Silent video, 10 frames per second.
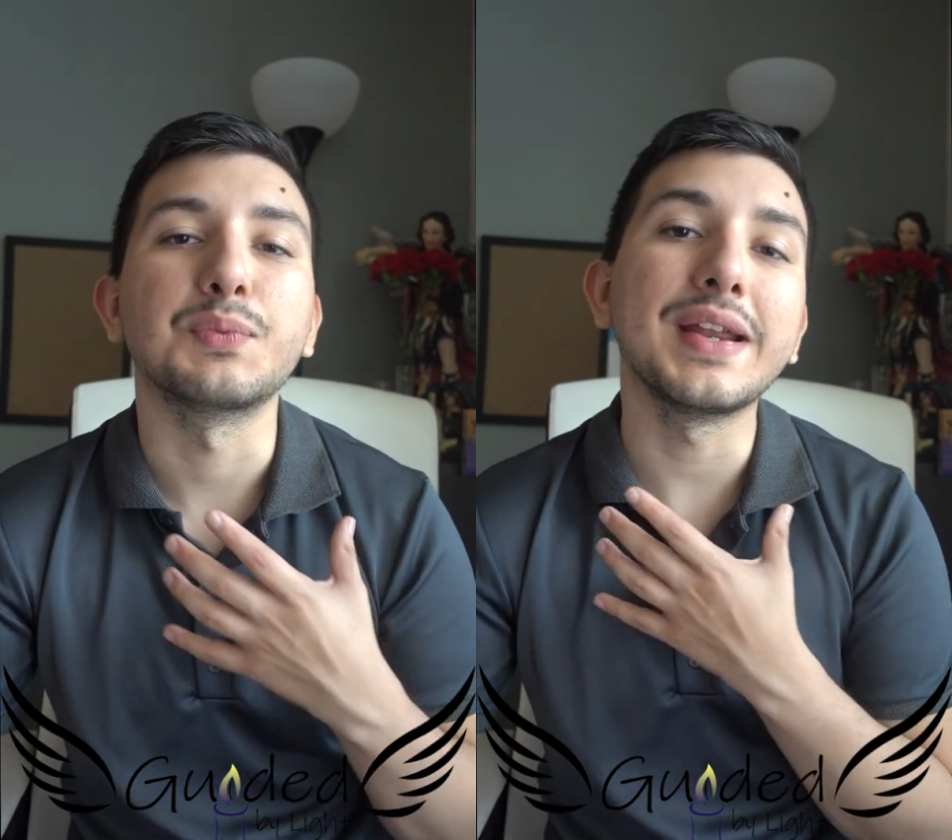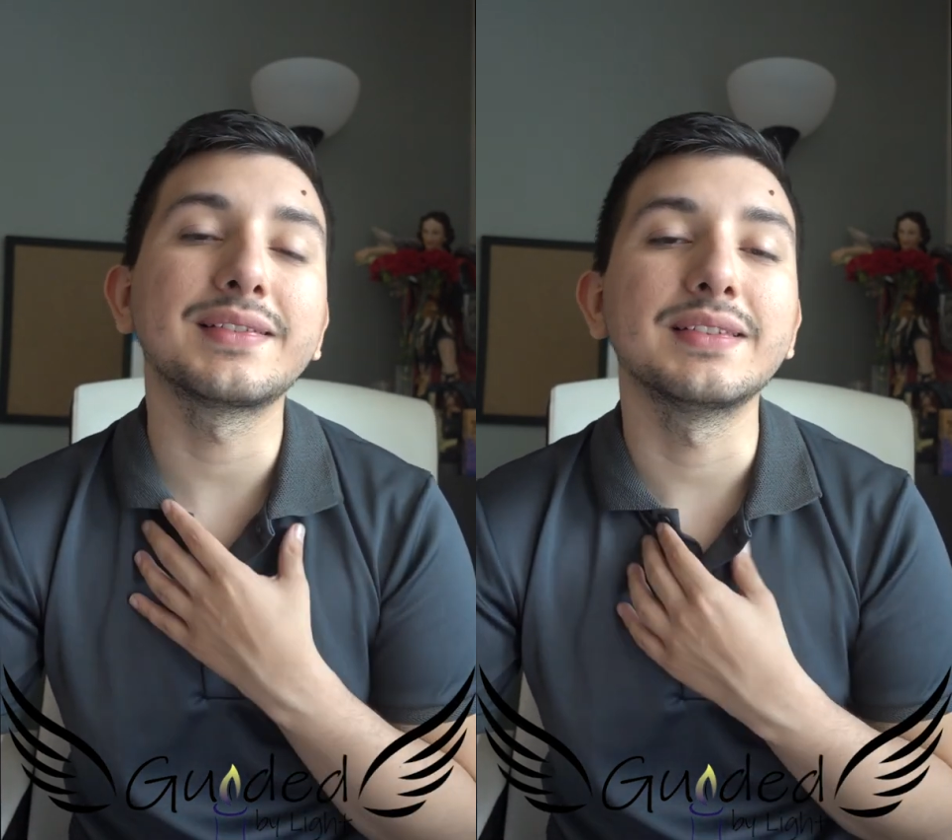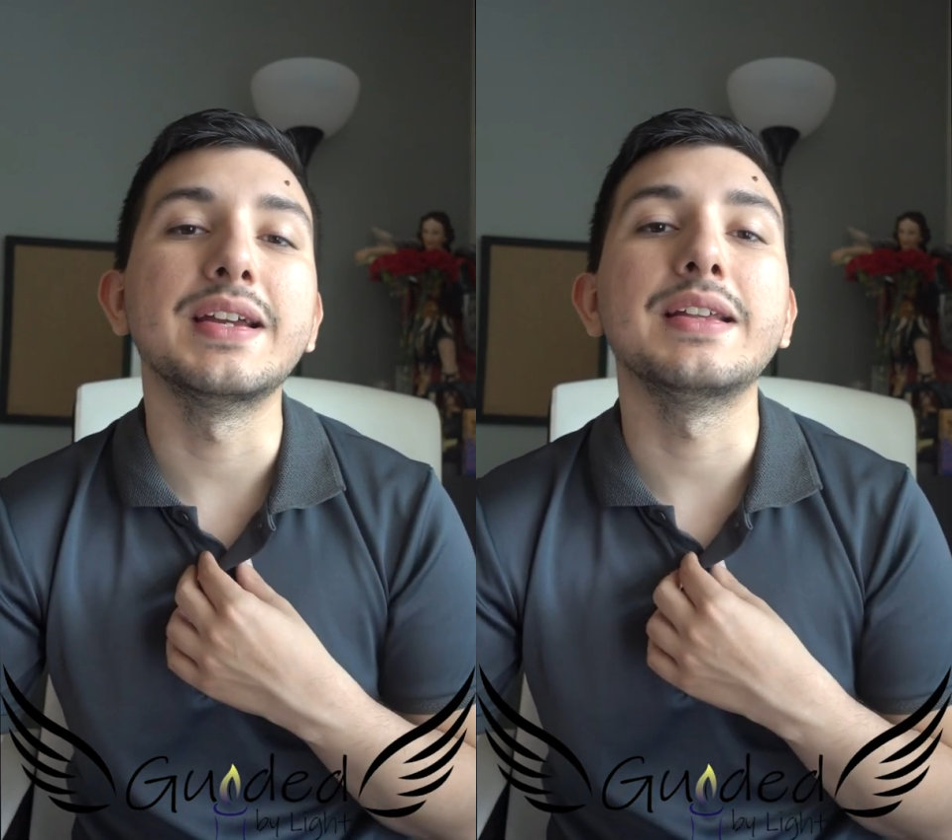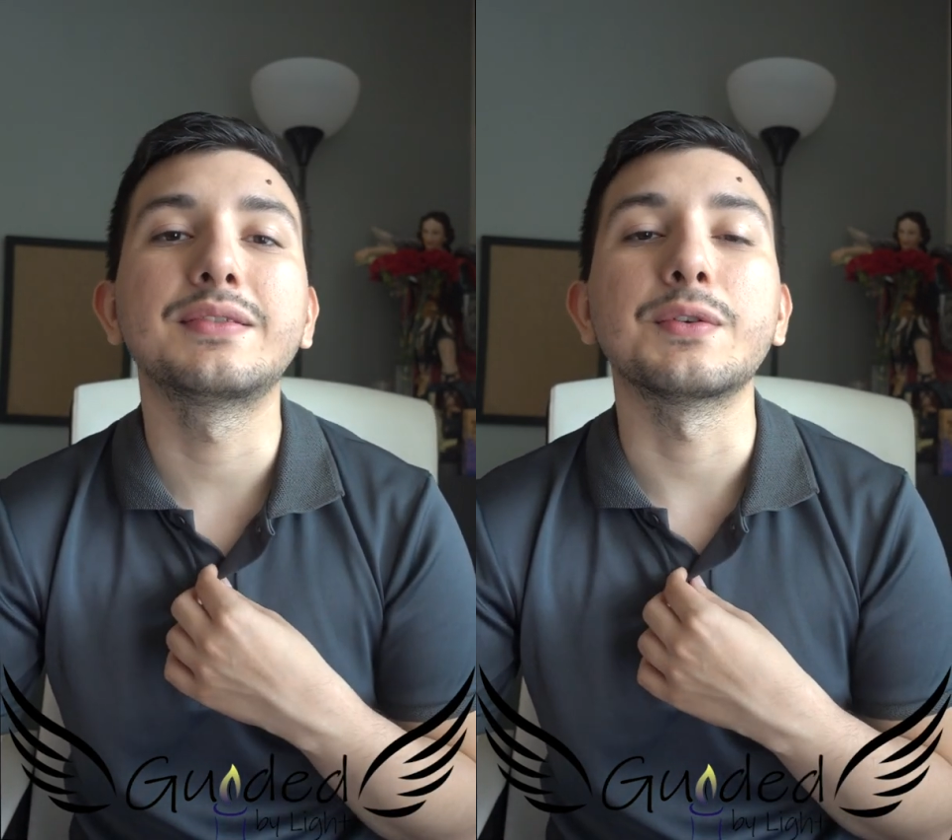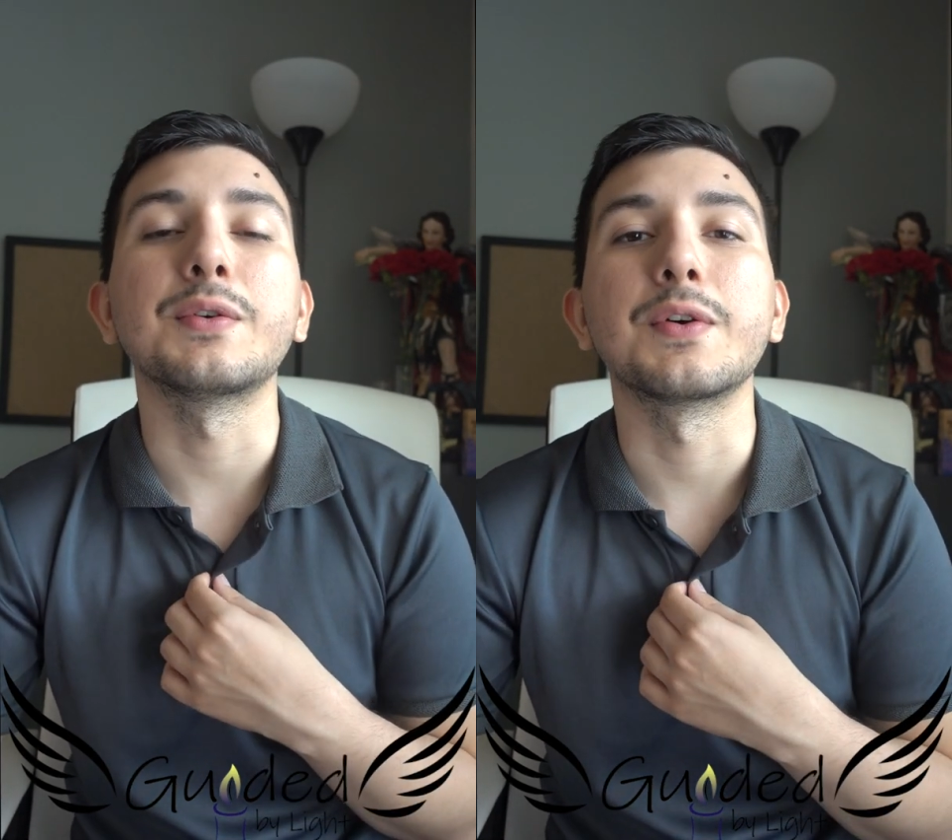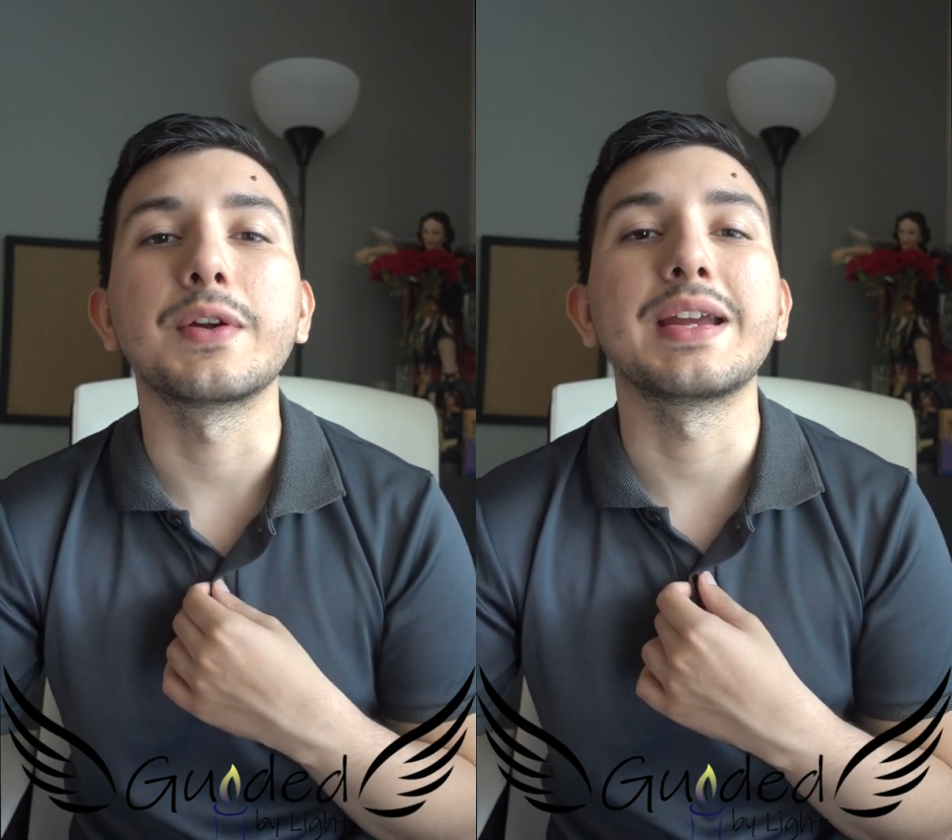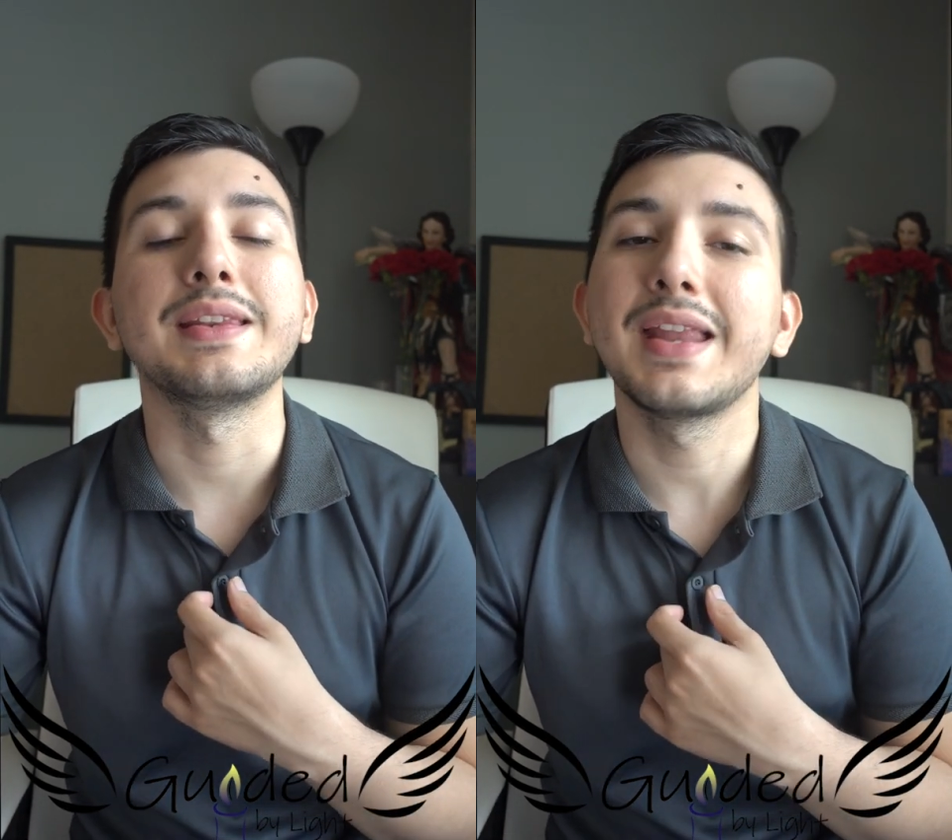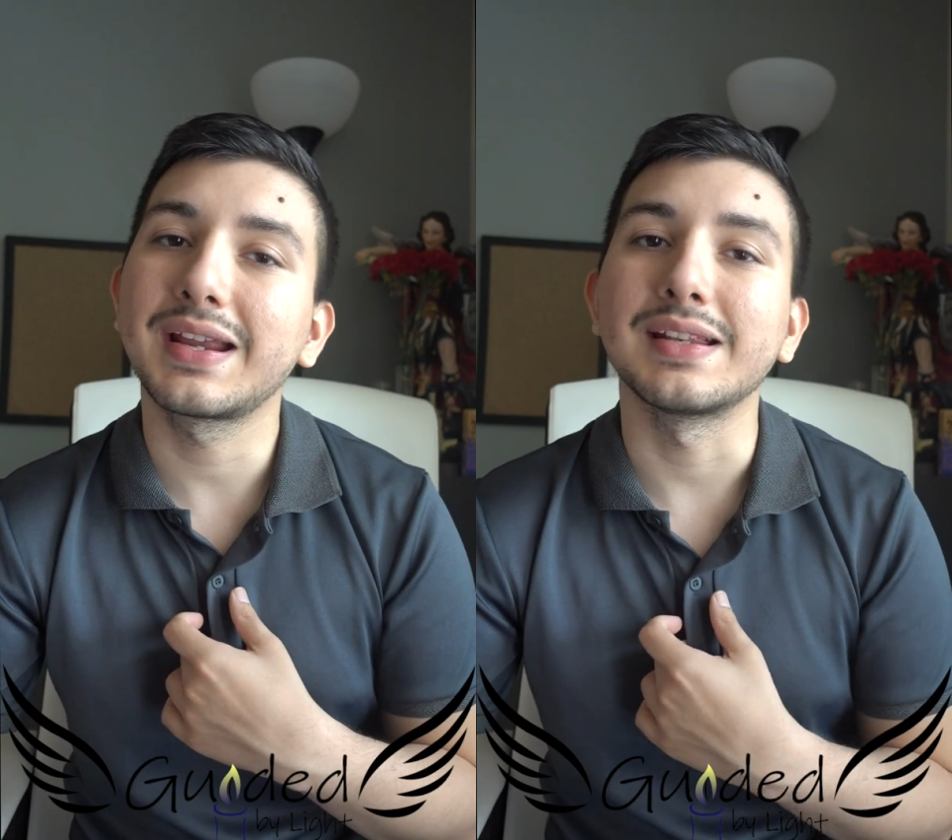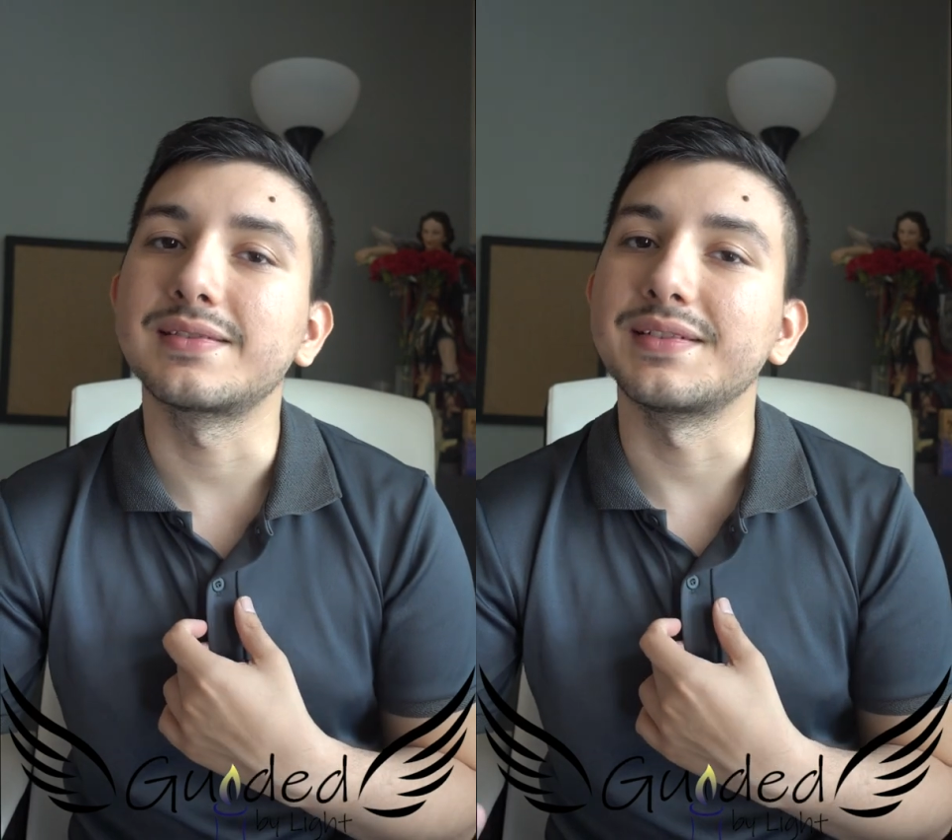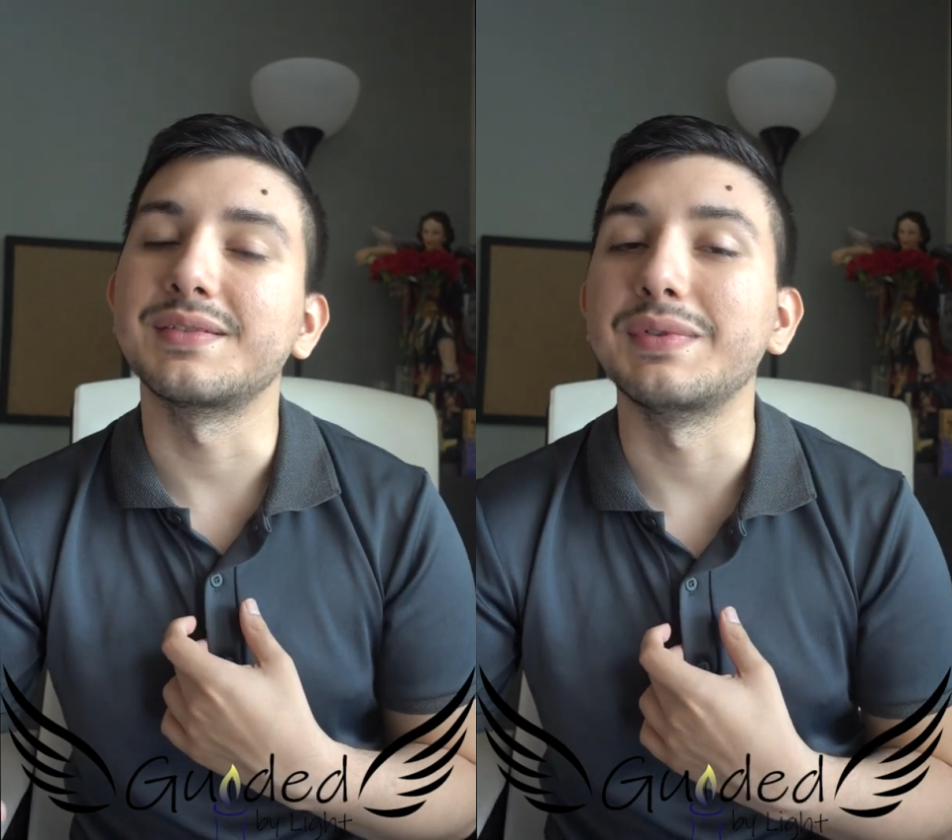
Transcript: bracelets or in necklaces,